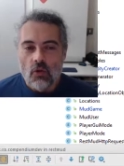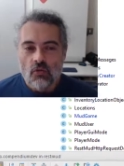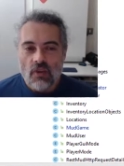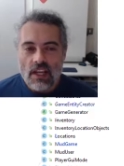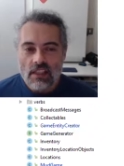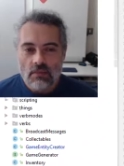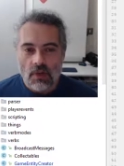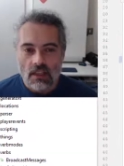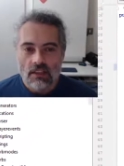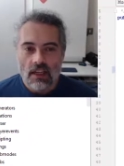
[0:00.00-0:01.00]

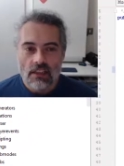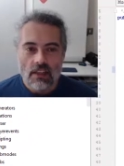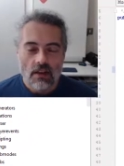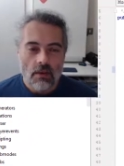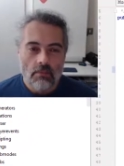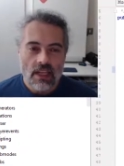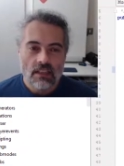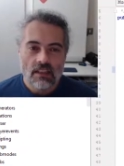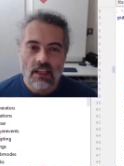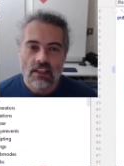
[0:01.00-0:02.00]
RestMud has a, a
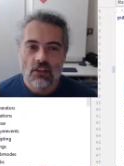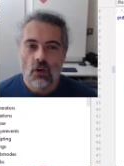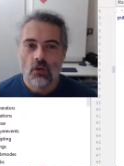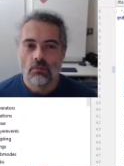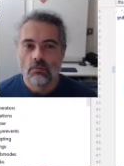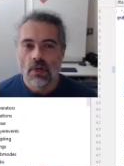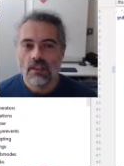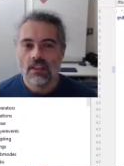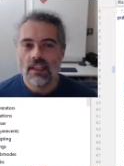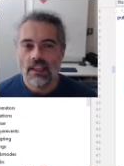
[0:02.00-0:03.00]
main class called
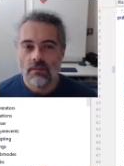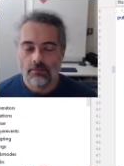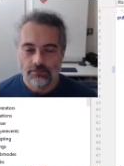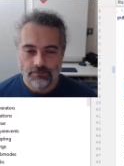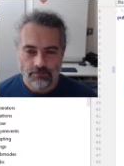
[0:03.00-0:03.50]
MudGame,